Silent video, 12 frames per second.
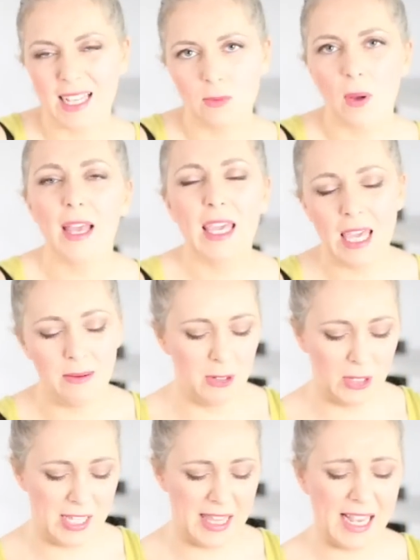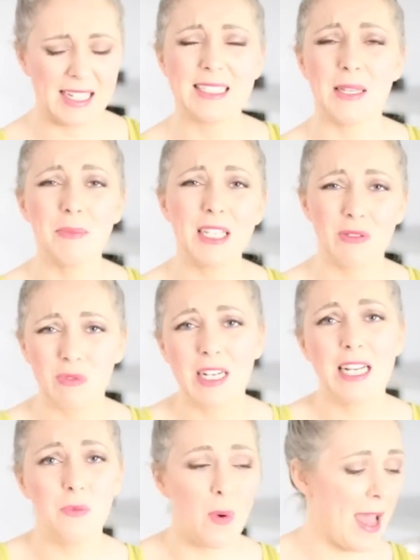that's why I keep looking there, because something's
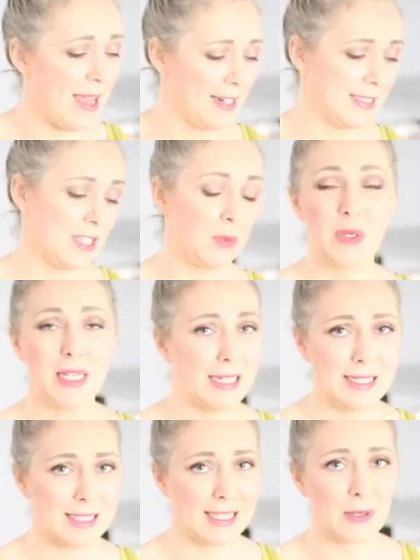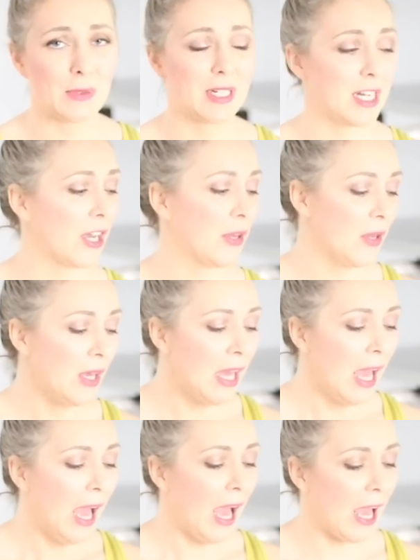really wet and I don't know what it is, I don't want to
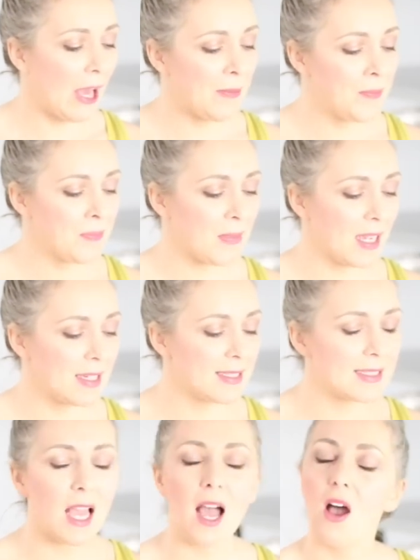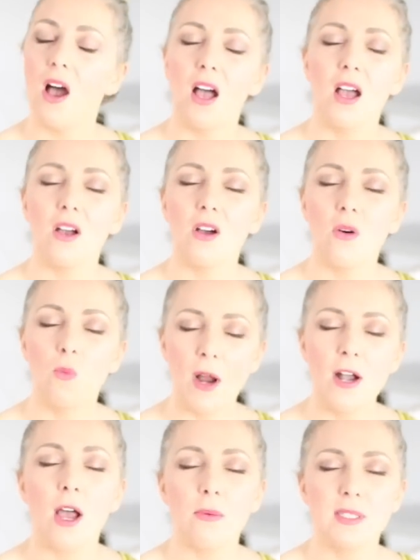know.
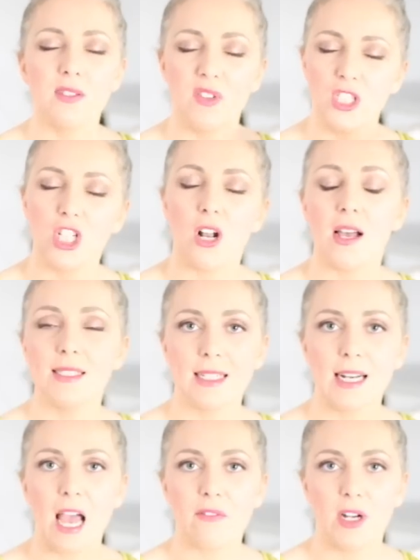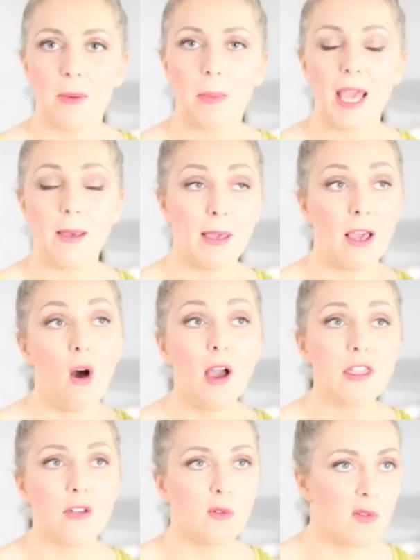When I was visualizing having a baby,
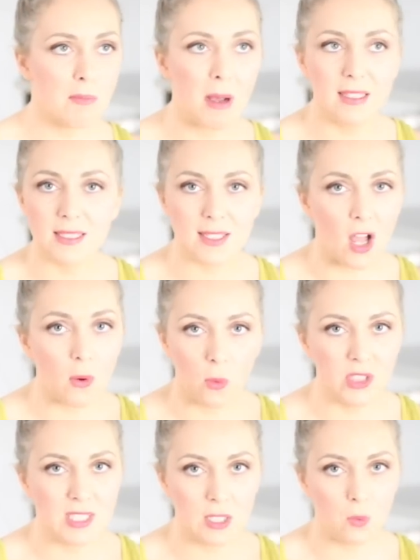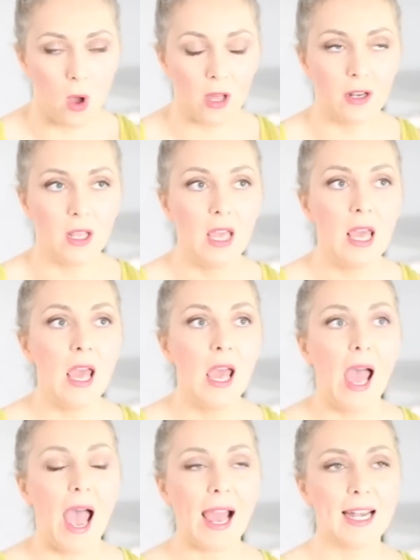I thought for months that I wanted one.
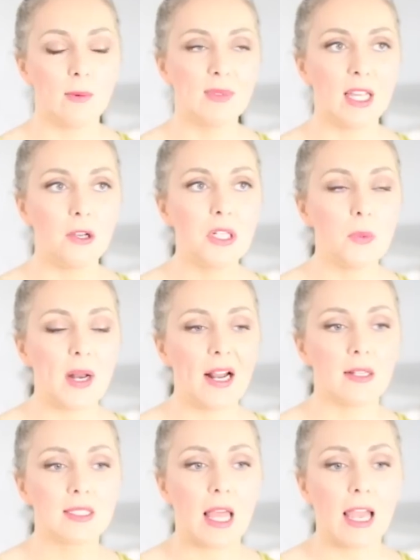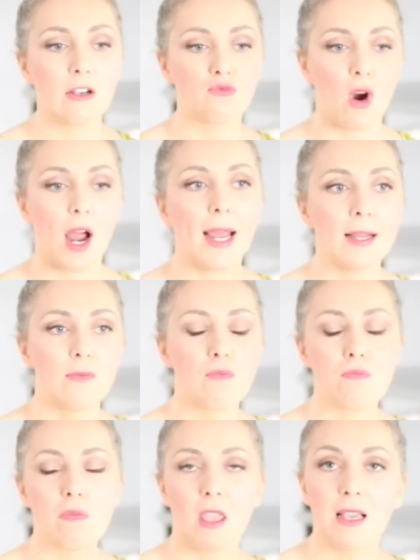And it was only when I was like, right,
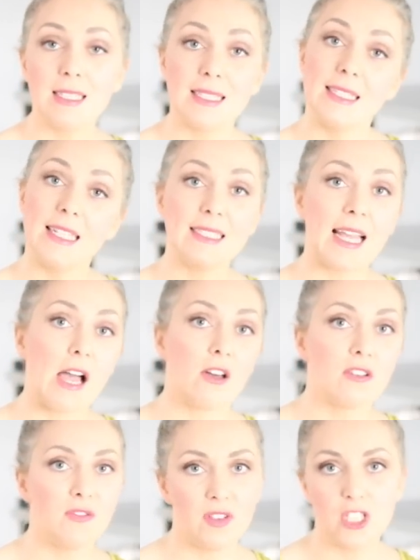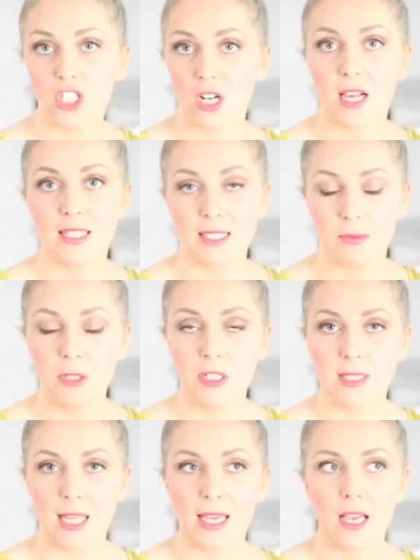I'm going to sit down and visualize to
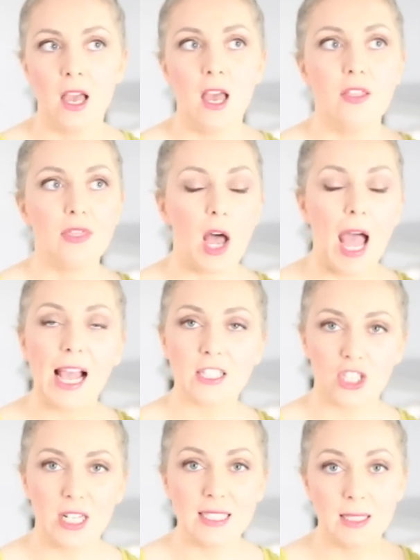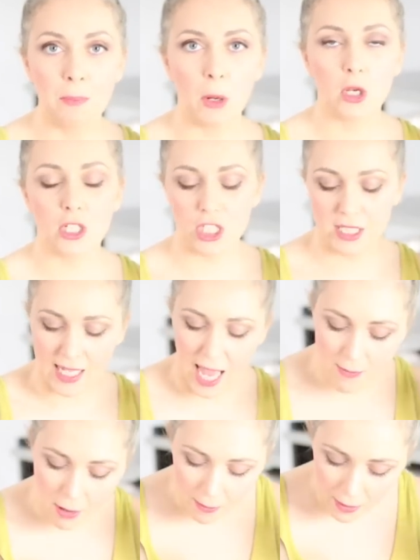music, that actually some blockages
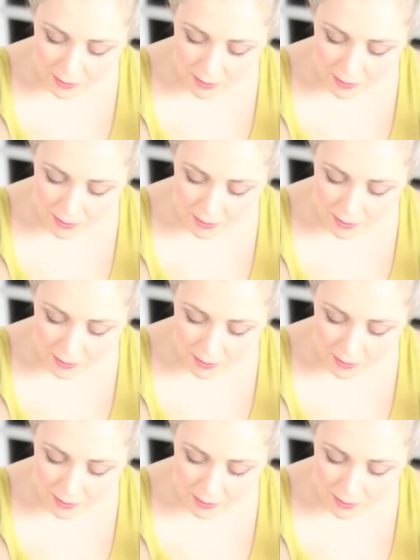came up.